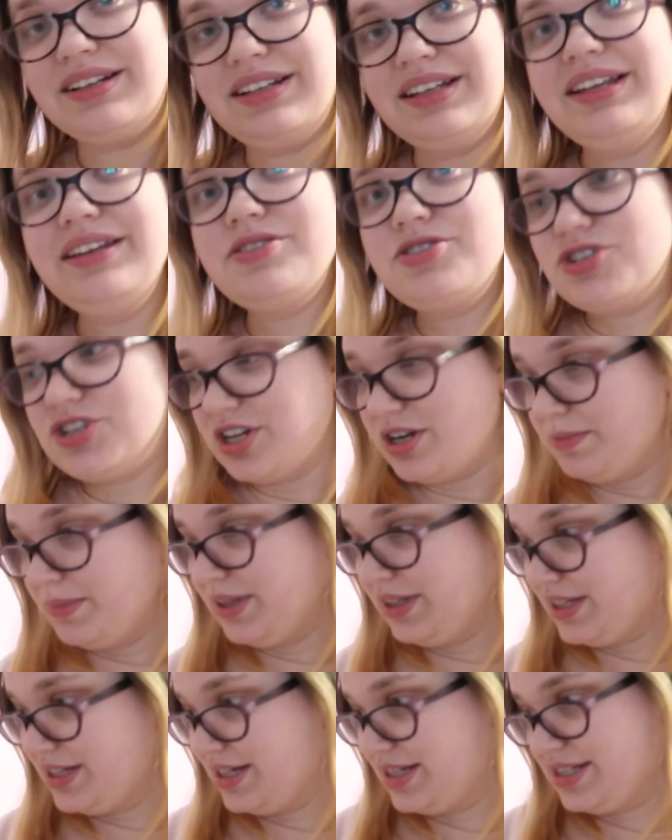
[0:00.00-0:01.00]

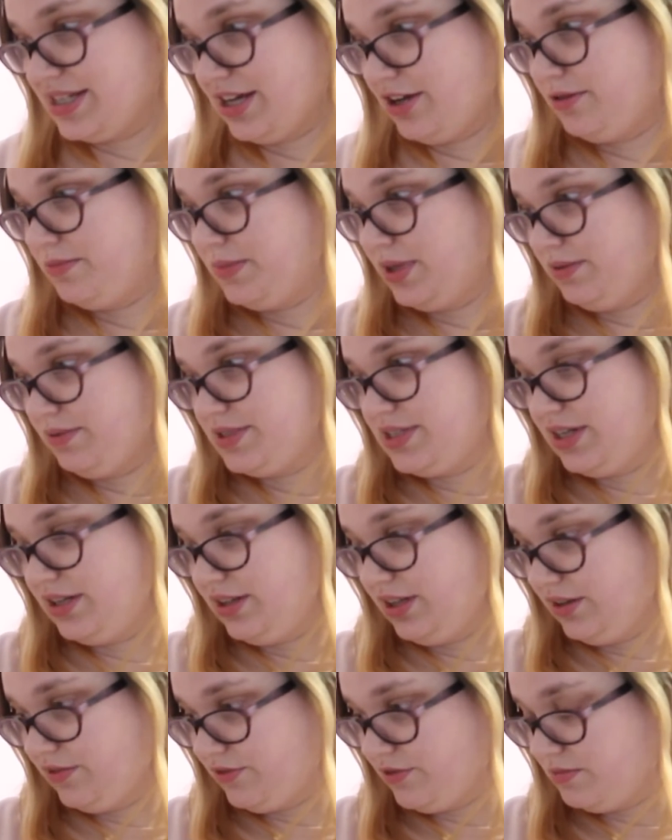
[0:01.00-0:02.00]
legitimately does help me retain
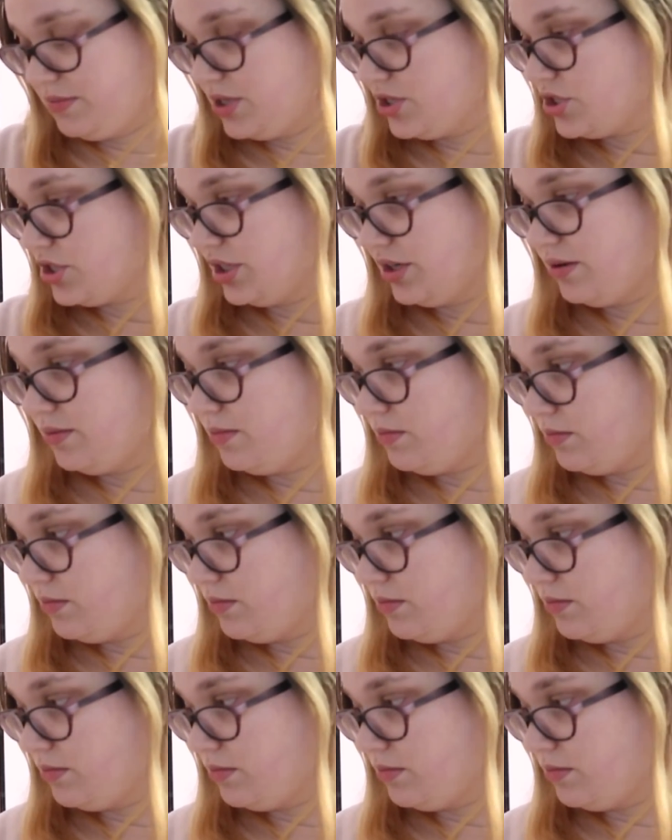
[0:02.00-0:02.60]
the information